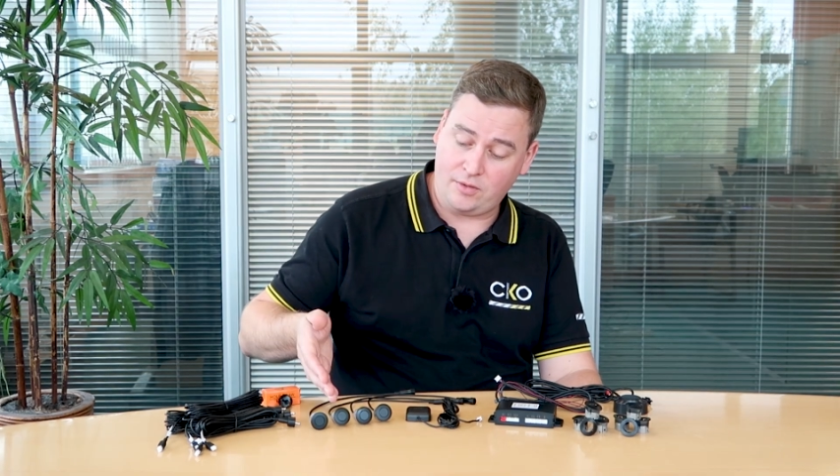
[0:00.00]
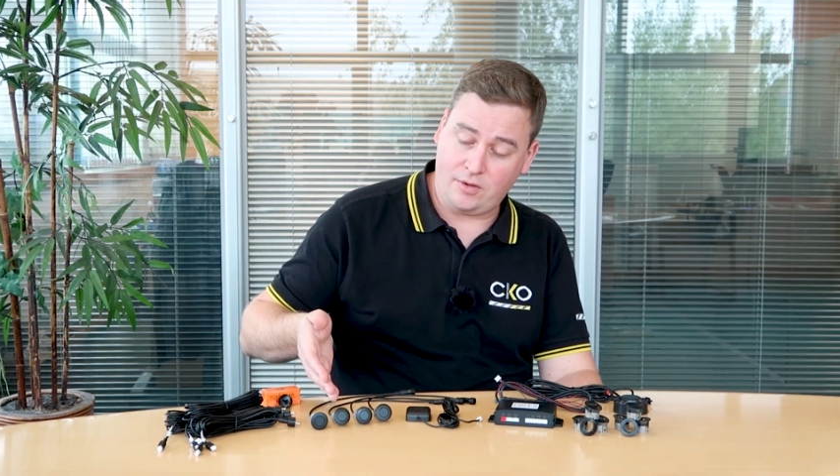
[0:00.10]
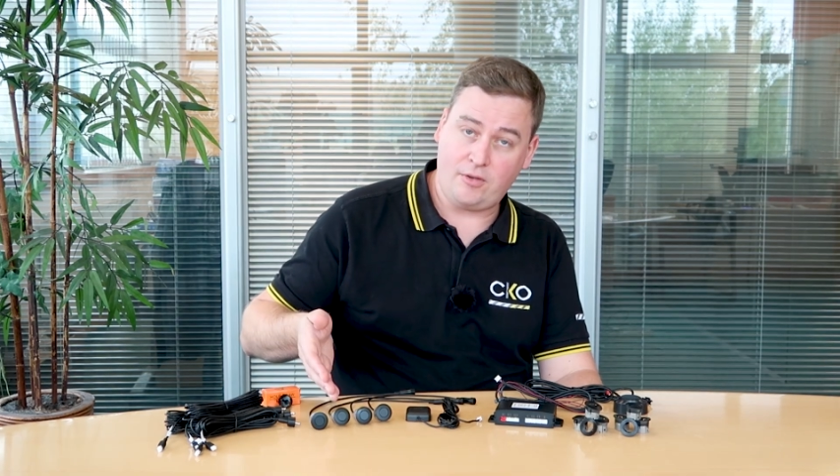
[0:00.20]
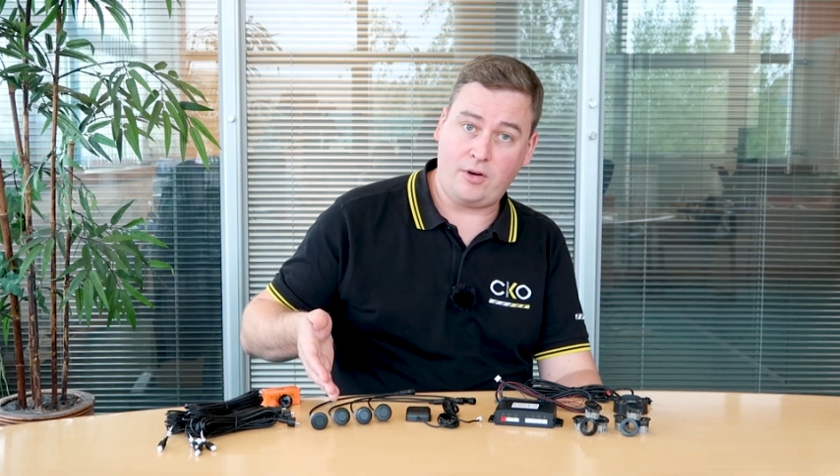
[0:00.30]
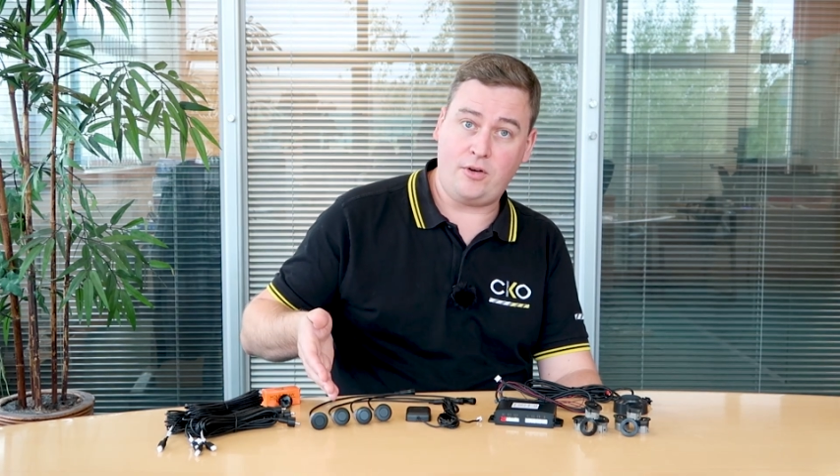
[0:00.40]

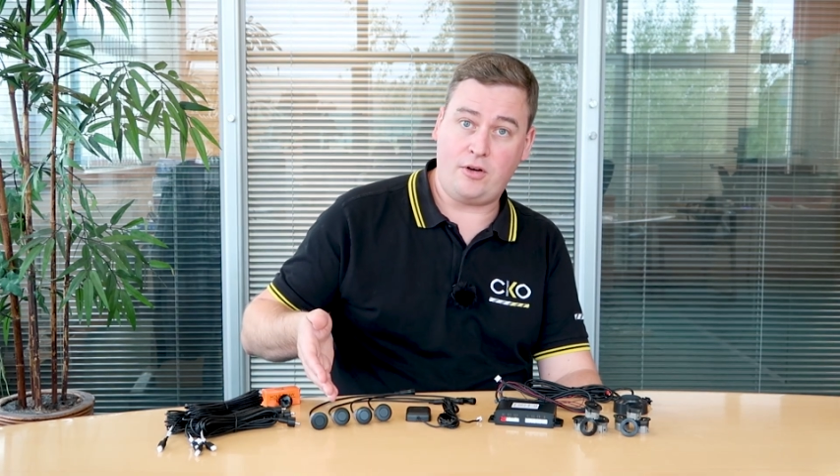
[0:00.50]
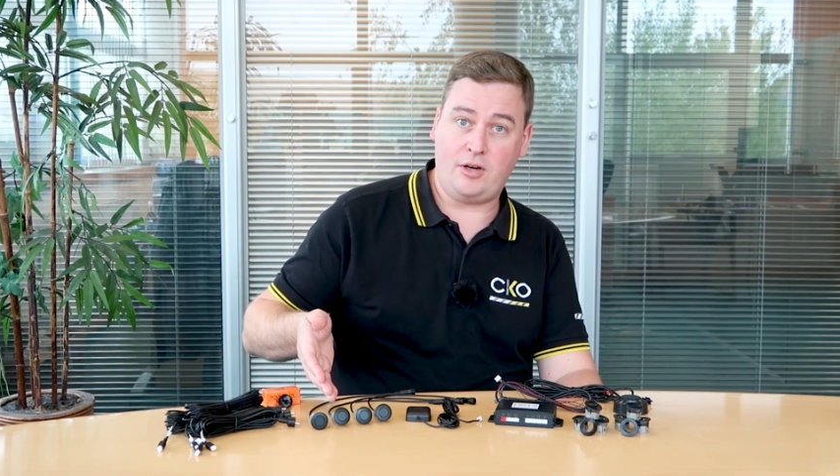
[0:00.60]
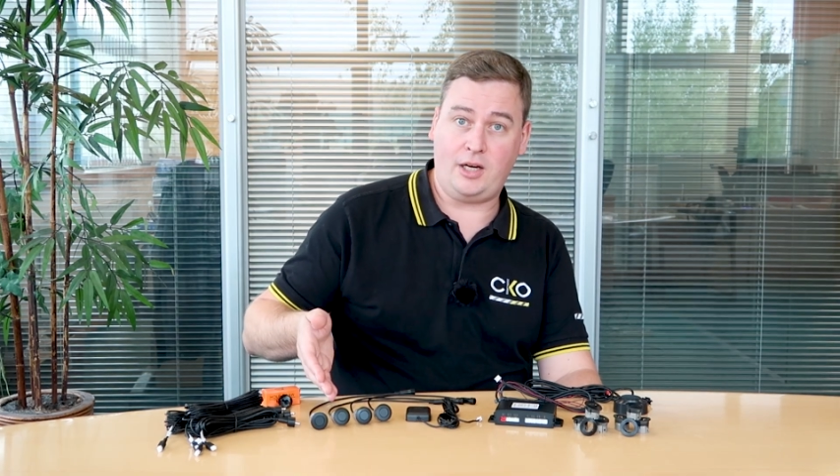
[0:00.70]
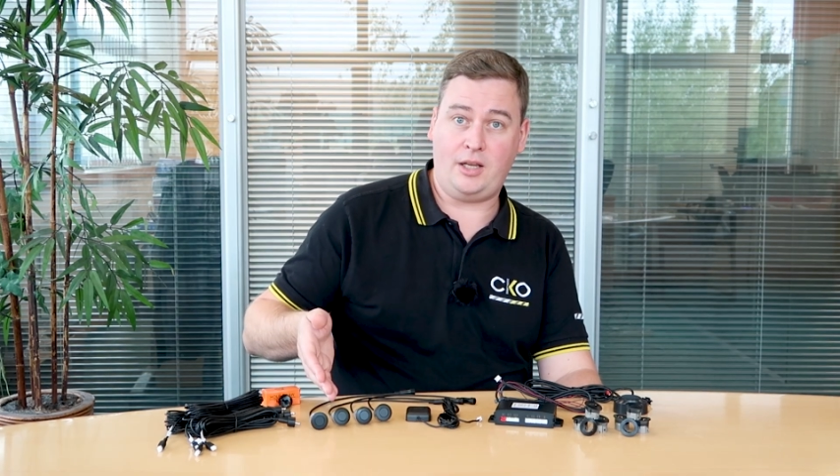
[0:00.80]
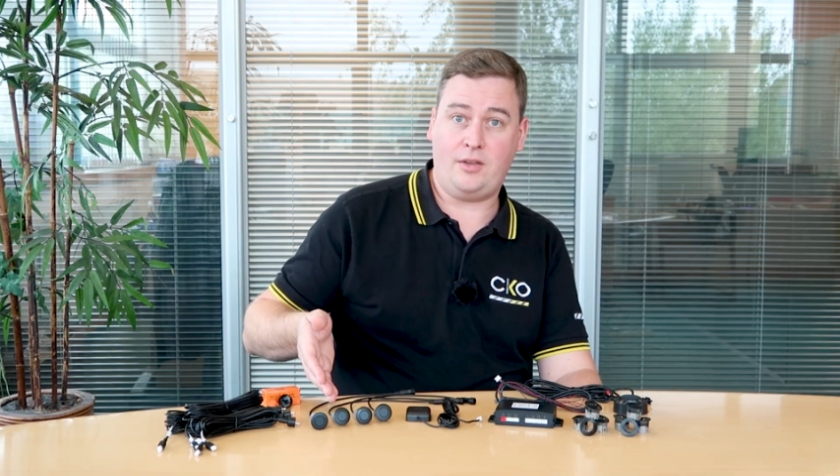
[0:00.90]
0
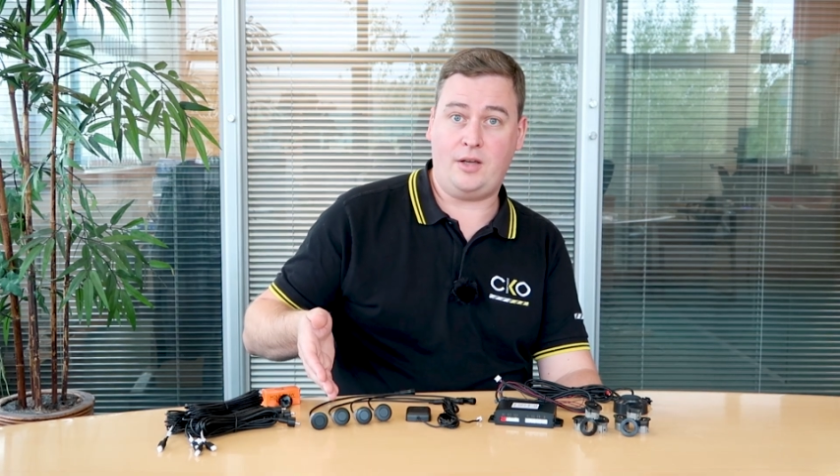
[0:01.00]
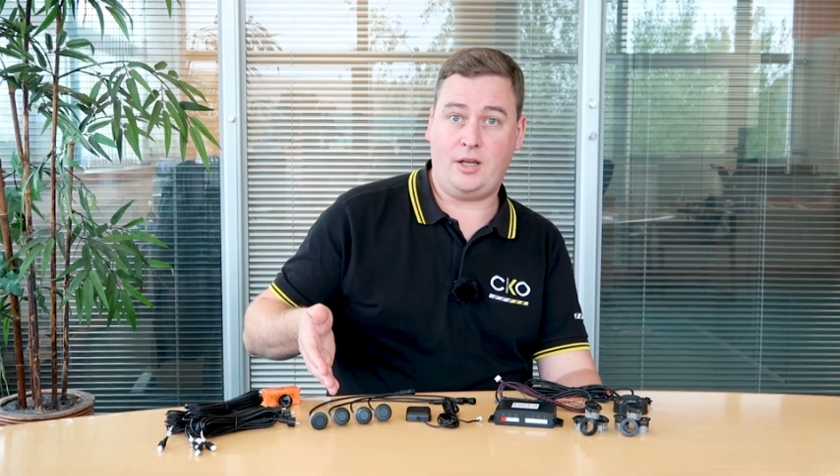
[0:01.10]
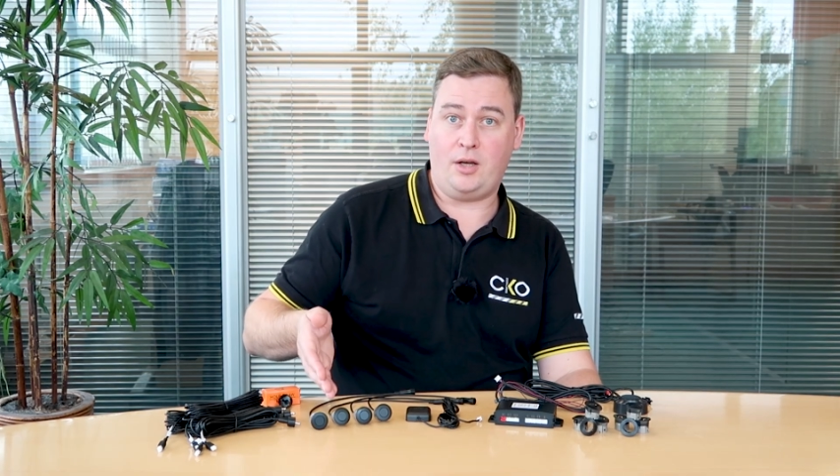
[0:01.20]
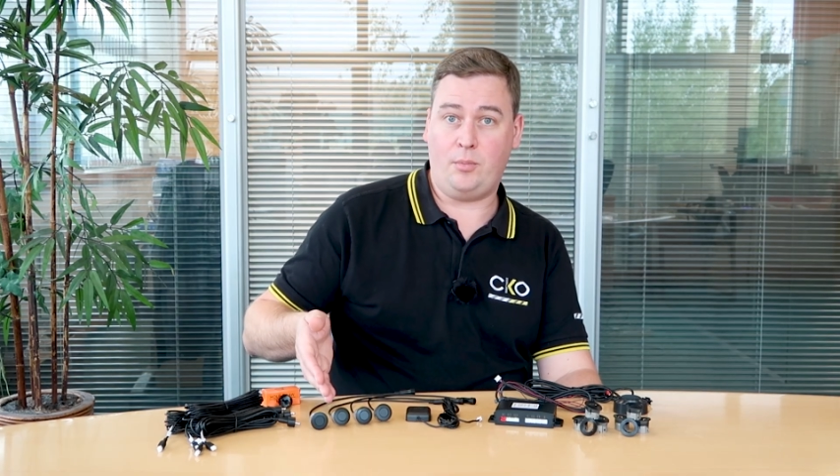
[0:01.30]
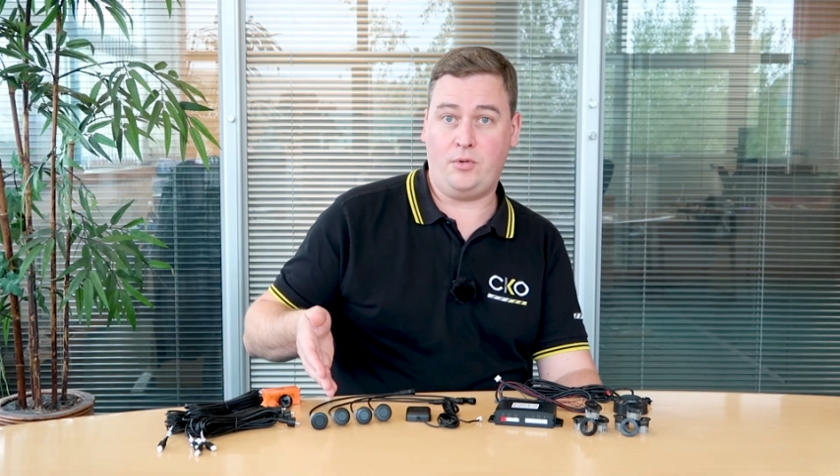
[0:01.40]
degree that
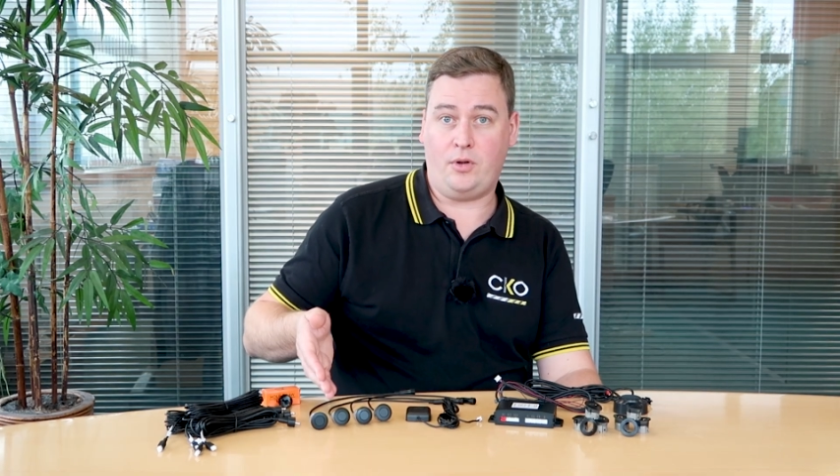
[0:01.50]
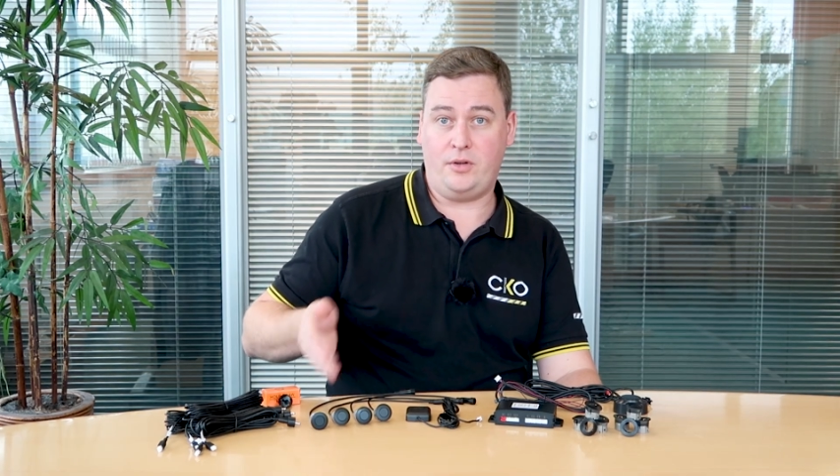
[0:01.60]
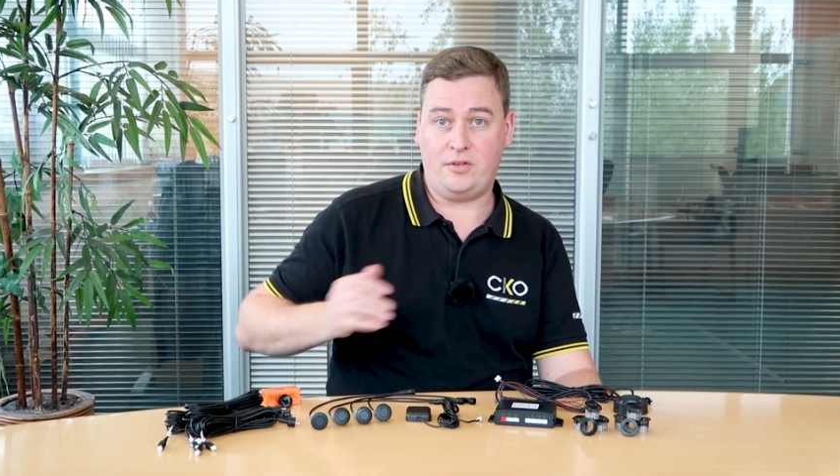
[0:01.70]
comes on the